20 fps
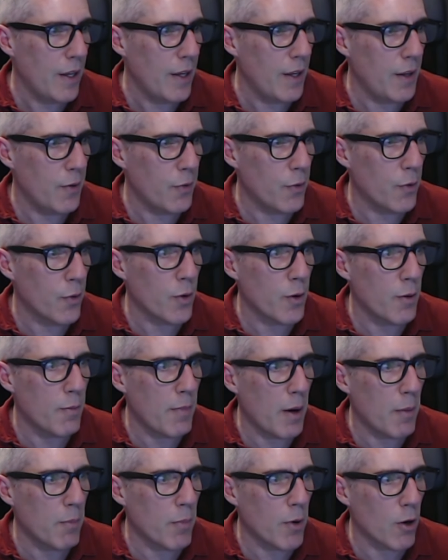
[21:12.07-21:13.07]
If you
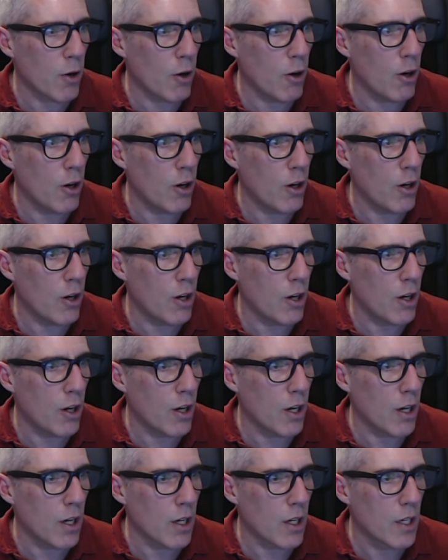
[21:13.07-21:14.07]
remember
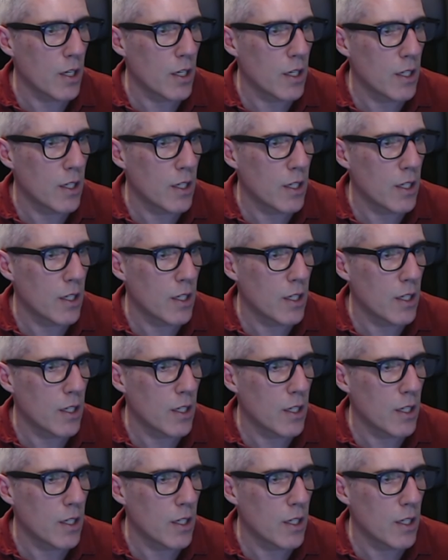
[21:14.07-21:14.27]
our